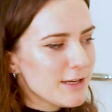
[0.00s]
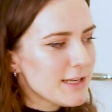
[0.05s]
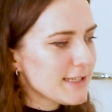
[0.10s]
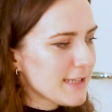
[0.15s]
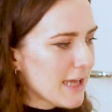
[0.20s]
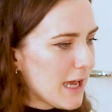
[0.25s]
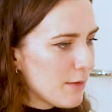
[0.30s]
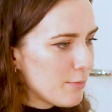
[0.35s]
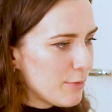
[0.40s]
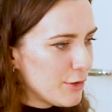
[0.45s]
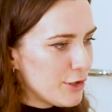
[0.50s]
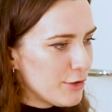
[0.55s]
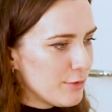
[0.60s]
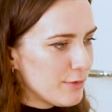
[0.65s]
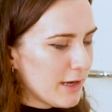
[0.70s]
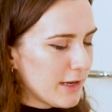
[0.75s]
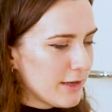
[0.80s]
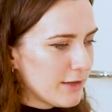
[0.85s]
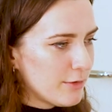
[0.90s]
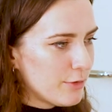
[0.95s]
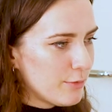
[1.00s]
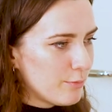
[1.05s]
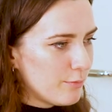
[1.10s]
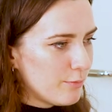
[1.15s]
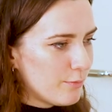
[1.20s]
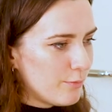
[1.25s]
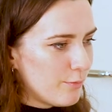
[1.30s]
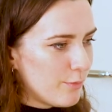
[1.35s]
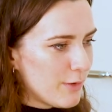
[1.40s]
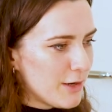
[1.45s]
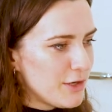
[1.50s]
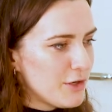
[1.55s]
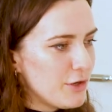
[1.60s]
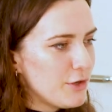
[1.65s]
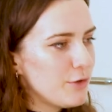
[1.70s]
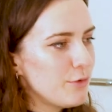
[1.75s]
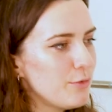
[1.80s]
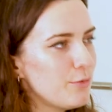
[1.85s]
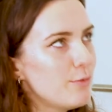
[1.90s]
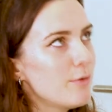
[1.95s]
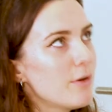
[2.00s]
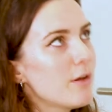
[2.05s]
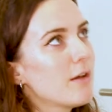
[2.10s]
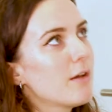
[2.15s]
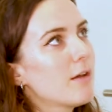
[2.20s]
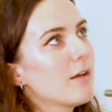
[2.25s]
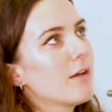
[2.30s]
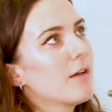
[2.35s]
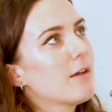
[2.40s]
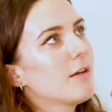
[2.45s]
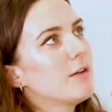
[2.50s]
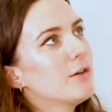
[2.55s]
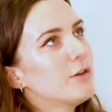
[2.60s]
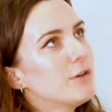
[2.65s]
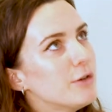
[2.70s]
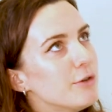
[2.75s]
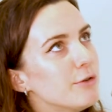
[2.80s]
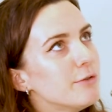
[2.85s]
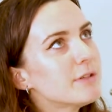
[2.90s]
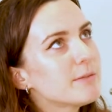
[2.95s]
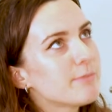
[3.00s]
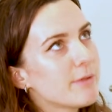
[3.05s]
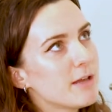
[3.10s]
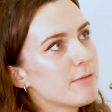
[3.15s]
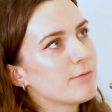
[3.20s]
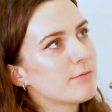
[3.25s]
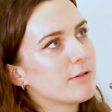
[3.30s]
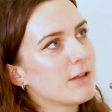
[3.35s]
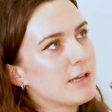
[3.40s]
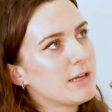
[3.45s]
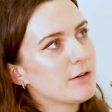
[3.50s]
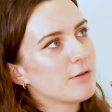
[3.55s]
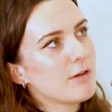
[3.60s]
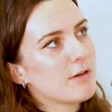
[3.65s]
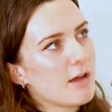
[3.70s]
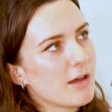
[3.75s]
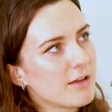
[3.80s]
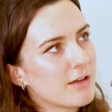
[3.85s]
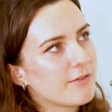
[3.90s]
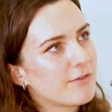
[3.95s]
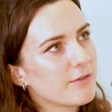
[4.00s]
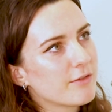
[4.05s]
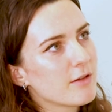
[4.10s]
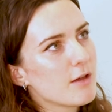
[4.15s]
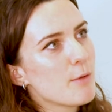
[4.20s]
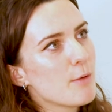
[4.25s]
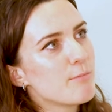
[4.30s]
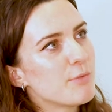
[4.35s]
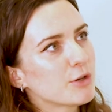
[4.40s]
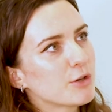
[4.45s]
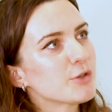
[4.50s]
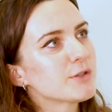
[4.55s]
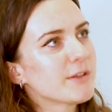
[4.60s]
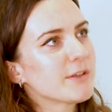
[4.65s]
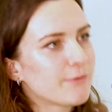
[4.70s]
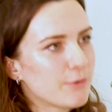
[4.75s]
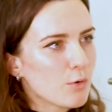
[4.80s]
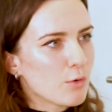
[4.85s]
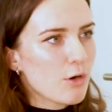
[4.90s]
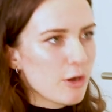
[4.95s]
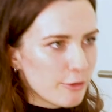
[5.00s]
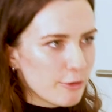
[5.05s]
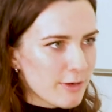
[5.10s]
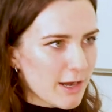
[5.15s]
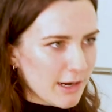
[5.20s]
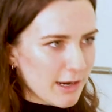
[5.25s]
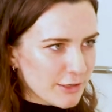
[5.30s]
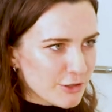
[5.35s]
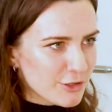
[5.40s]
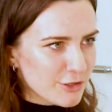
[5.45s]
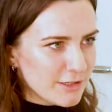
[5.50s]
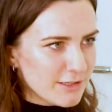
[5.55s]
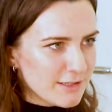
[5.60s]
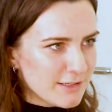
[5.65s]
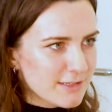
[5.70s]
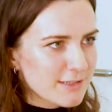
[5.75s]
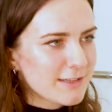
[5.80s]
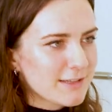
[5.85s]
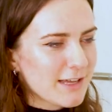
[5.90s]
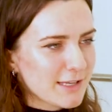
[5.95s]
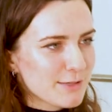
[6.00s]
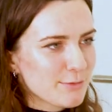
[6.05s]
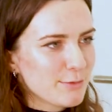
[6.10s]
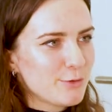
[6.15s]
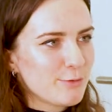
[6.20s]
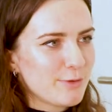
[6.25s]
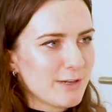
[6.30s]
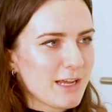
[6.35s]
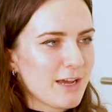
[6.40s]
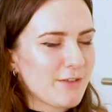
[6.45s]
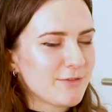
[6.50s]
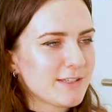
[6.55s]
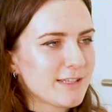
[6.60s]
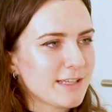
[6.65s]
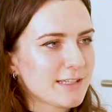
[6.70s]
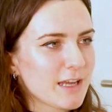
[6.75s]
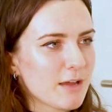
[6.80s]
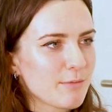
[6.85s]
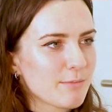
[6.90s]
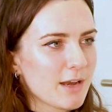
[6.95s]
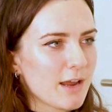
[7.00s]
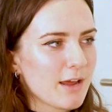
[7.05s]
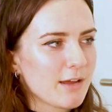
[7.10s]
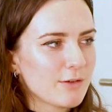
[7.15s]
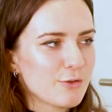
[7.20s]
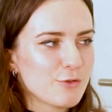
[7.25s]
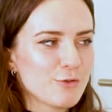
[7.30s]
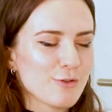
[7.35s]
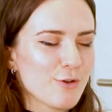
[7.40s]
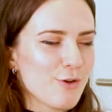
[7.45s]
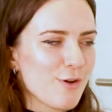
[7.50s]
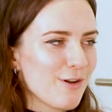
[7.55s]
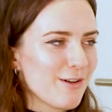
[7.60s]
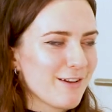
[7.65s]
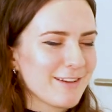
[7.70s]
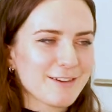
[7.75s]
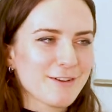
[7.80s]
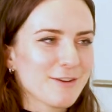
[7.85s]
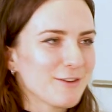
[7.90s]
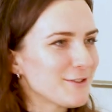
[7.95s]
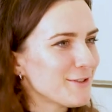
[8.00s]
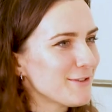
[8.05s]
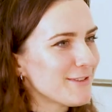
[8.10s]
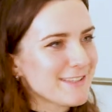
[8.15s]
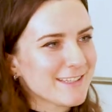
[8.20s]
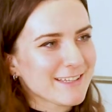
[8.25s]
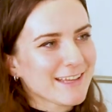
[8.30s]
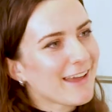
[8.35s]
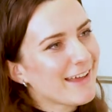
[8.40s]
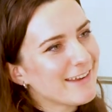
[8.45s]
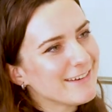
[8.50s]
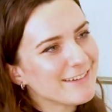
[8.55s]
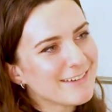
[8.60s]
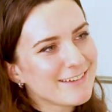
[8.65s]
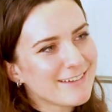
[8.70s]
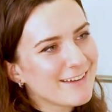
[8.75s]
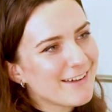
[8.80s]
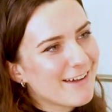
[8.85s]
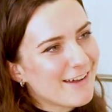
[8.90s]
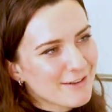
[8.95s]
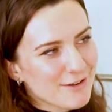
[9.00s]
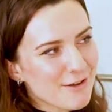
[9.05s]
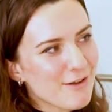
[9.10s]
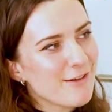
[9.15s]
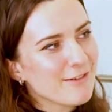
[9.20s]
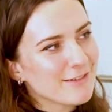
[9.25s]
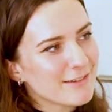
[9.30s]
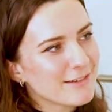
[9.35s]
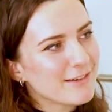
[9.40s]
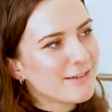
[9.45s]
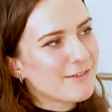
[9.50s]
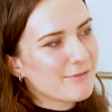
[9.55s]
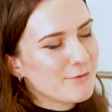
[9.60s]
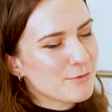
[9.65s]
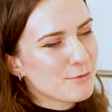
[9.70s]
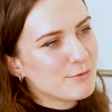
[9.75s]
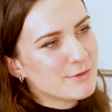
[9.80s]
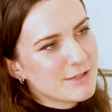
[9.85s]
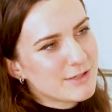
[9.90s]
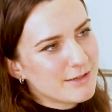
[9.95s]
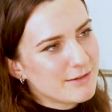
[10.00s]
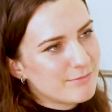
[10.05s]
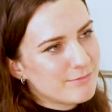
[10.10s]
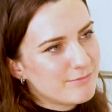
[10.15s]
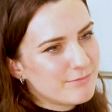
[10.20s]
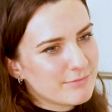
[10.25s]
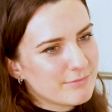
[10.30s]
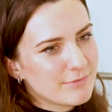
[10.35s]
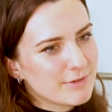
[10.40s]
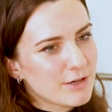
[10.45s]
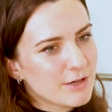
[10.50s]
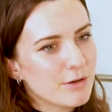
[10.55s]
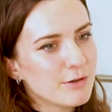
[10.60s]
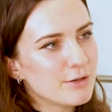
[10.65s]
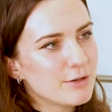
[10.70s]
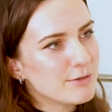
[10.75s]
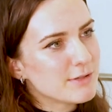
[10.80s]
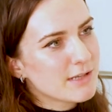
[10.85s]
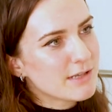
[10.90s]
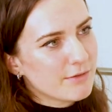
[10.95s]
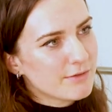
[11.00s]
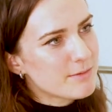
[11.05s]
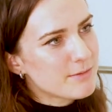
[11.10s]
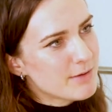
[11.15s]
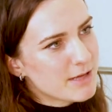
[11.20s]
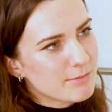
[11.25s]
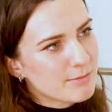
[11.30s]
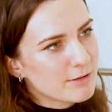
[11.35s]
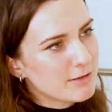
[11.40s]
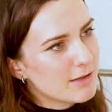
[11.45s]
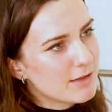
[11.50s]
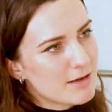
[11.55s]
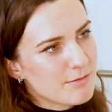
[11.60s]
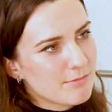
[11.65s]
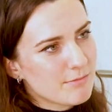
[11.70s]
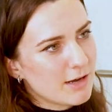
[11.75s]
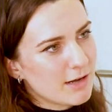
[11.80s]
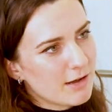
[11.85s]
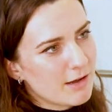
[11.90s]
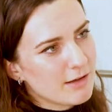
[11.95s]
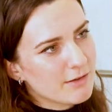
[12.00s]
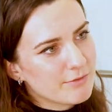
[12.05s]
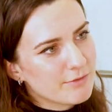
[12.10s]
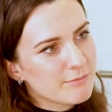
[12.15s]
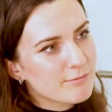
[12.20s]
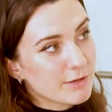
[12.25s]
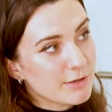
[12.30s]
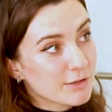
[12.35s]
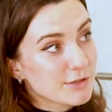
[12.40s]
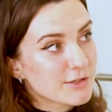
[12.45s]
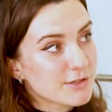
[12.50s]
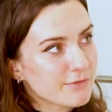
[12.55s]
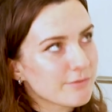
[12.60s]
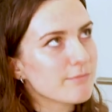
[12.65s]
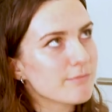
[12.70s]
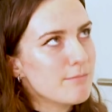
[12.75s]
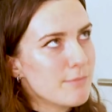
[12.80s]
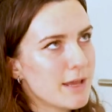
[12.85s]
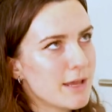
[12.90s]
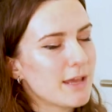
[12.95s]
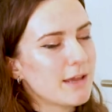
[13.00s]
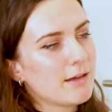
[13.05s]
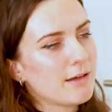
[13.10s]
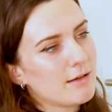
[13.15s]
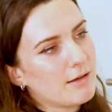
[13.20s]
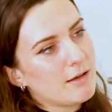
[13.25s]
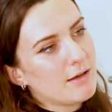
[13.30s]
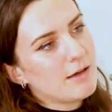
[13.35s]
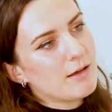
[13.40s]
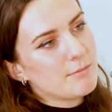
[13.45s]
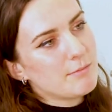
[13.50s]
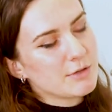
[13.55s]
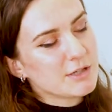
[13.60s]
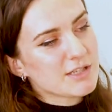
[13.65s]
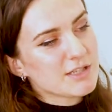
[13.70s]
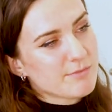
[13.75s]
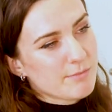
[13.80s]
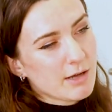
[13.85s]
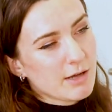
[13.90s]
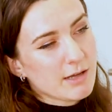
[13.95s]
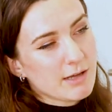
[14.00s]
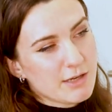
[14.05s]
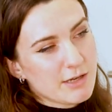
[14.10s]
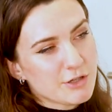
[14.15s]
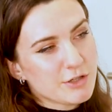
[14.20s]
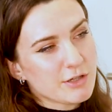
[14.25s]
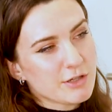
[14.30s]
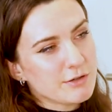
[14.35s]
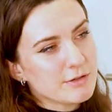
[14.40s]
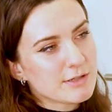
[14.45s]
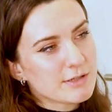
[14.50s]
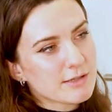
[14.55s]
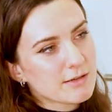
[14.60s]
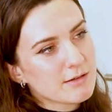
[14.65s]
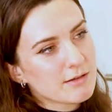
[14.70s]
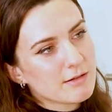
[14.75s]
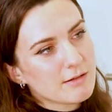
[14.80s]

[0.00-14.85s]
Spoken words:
really sad when you like when you lose people in your life because of your own actions. That's when you really have to sit down and be like, no, I can't do this again. I can't afford to, you know, lose lovely people in my life because of me, because of my issues.